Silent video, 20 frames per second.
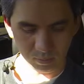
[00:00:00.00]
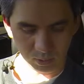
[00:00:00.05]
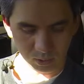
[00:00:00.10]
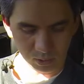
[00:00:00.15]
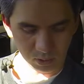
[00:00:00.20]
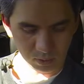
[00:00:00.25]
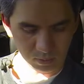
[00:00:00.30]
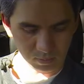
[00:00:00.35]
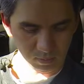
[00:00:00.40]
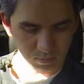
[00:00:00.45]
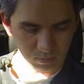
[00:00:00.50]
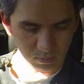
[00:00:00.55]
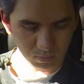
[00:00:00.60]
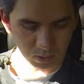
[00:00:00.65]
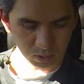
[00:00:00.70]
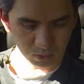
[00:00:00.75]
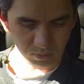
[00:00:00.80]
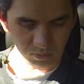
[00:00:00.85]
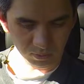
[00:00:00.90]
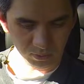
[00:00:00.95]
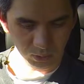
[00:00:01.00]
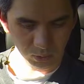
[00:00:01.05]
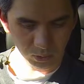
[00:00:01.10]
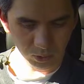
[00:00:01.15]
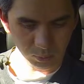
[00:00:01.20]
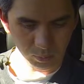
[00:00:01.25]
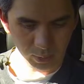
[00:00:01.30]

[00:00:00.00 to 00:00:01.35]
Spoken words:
just doesn't feel as